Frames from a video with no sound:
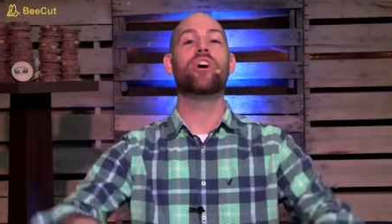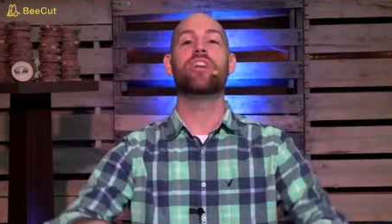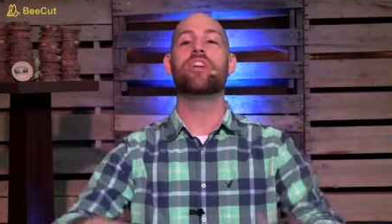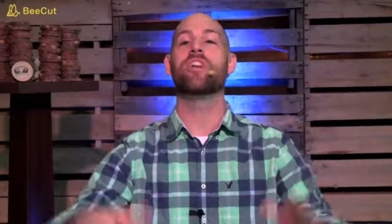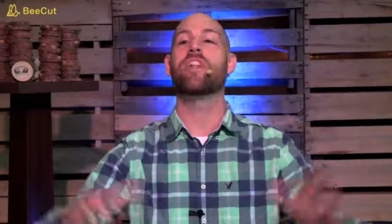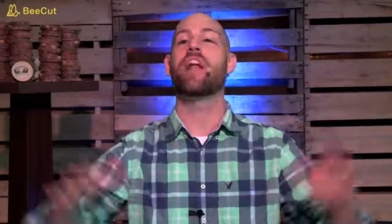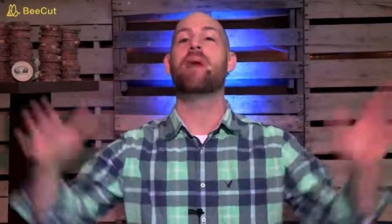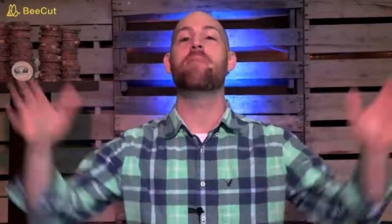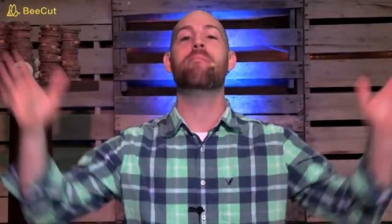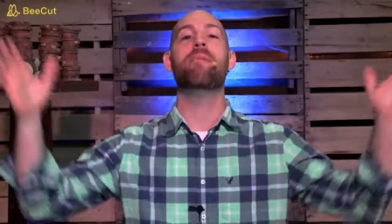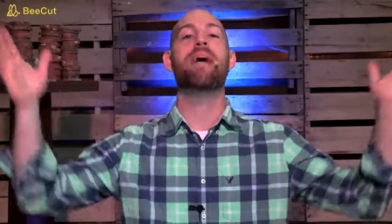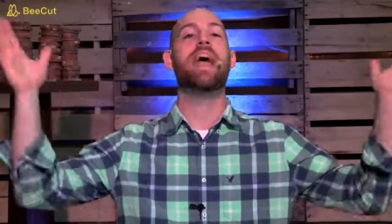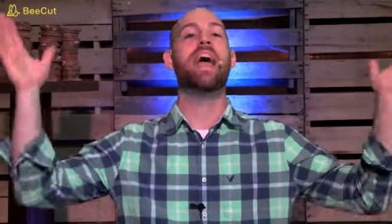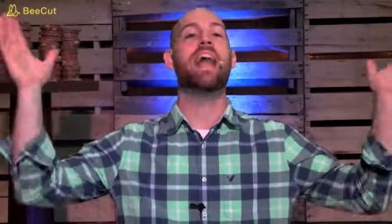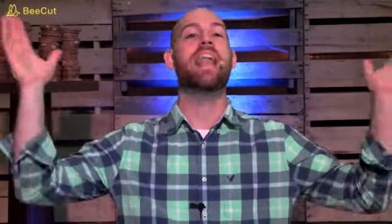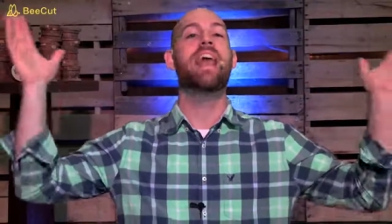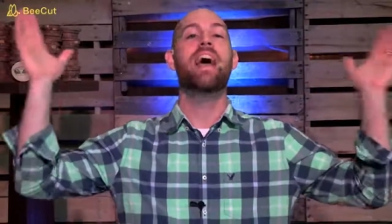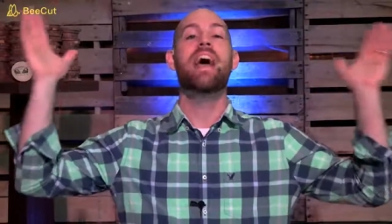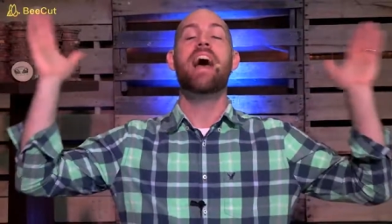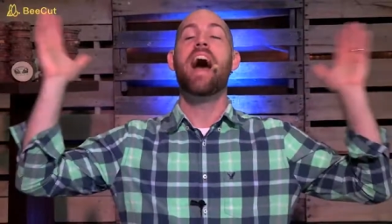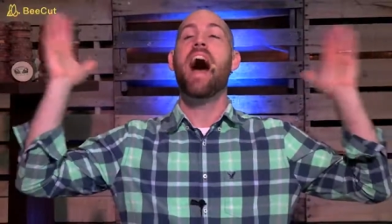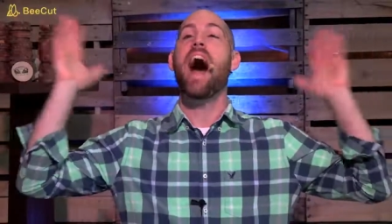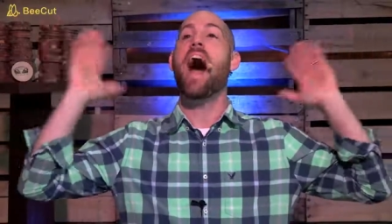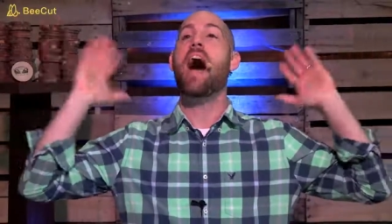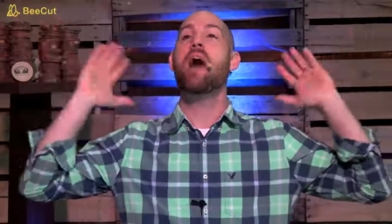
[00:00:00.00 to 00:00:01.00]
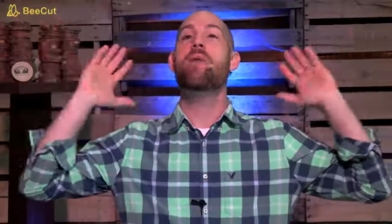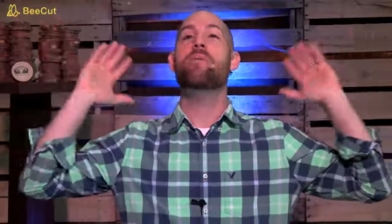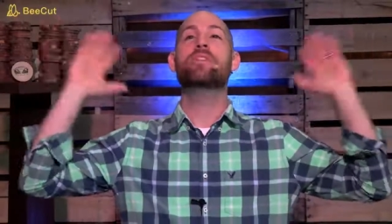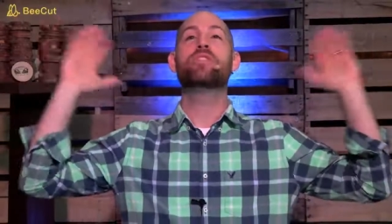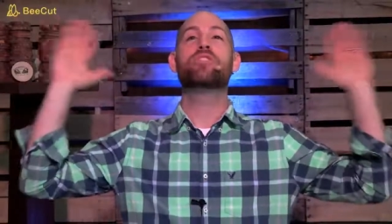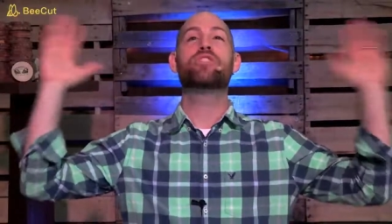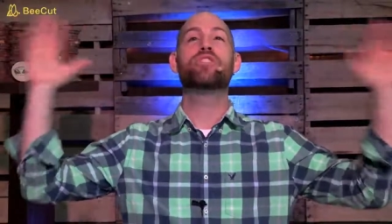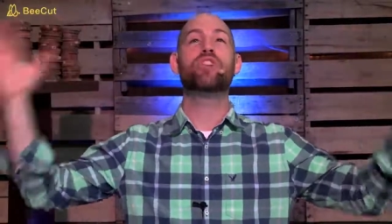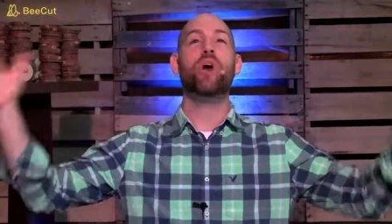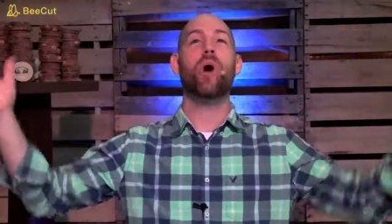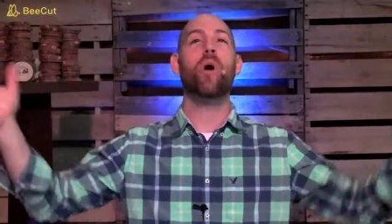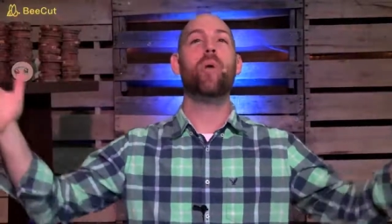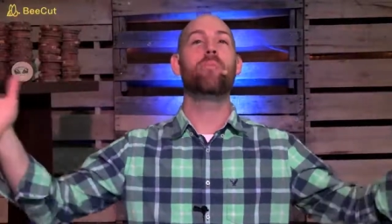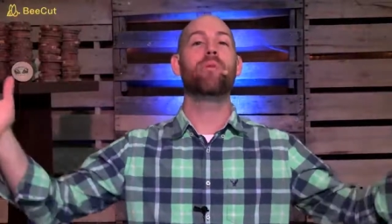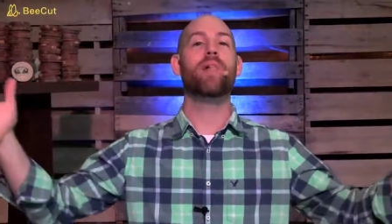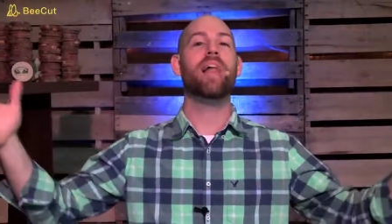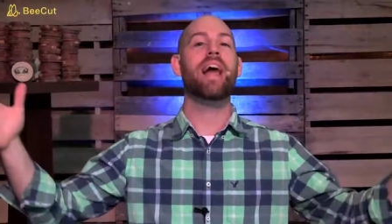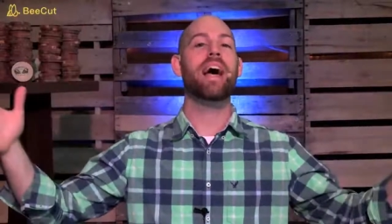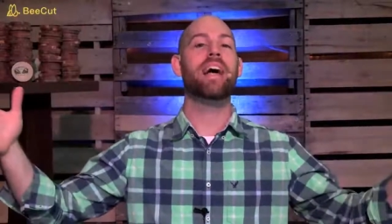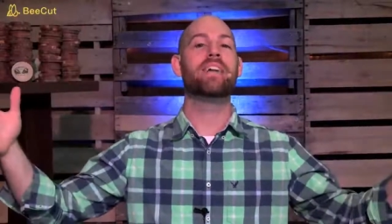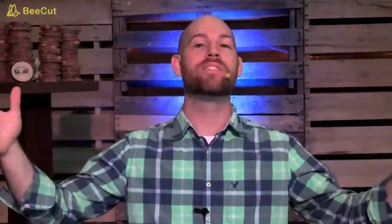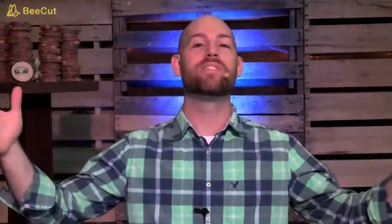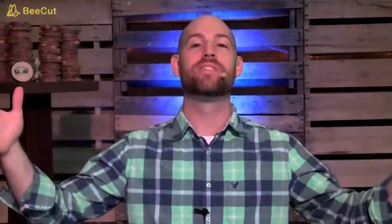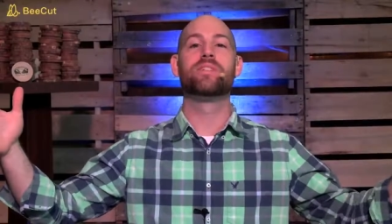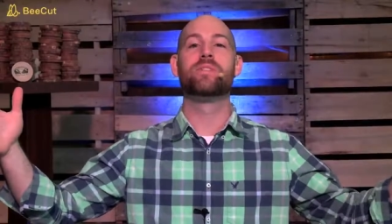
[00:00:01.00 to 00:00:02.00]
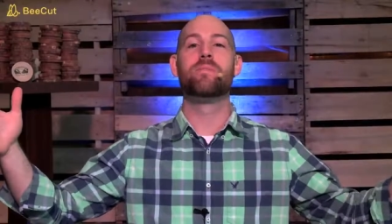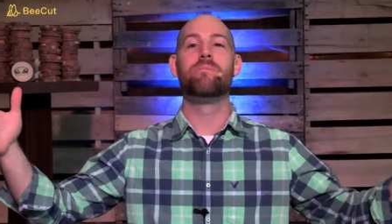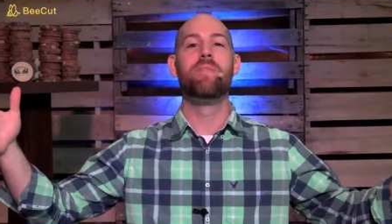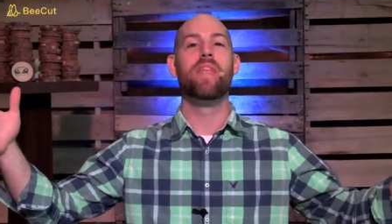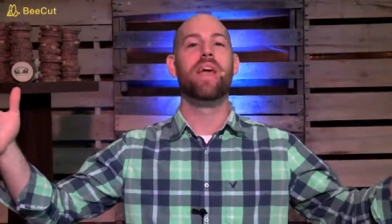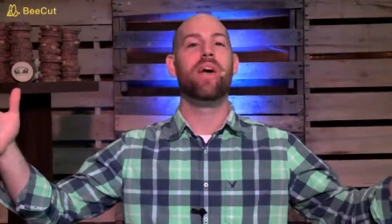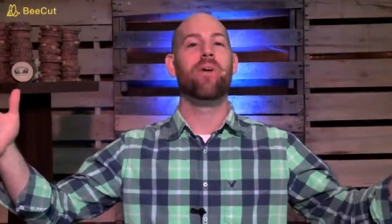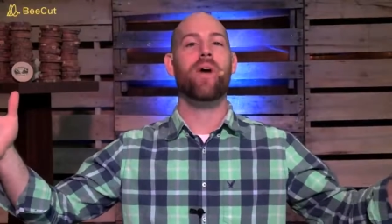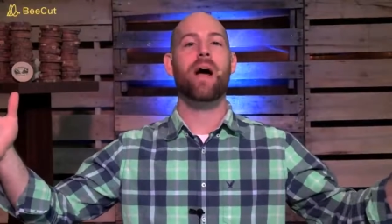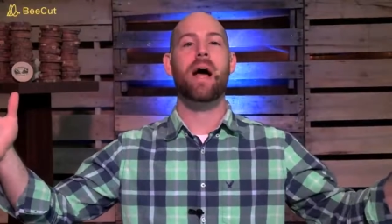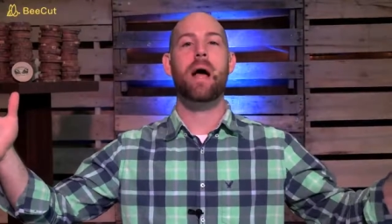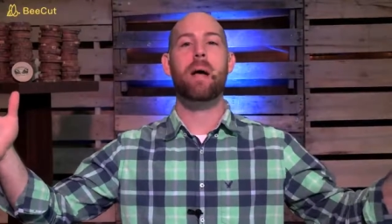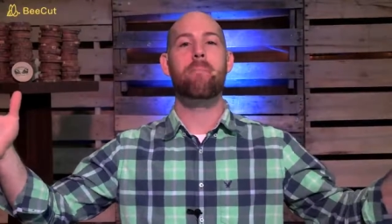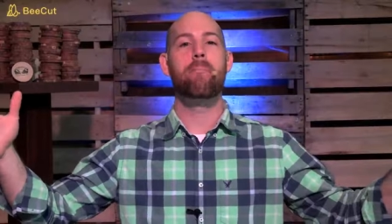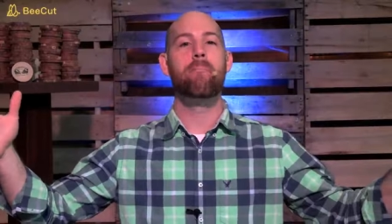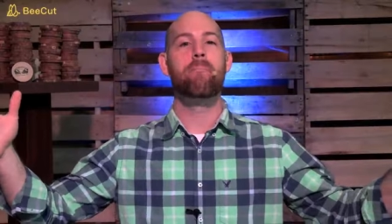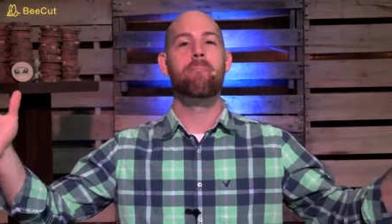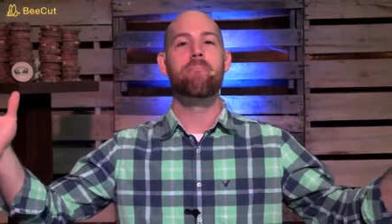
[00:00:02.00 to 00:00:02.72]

You're like, man, I've been so blessed, right?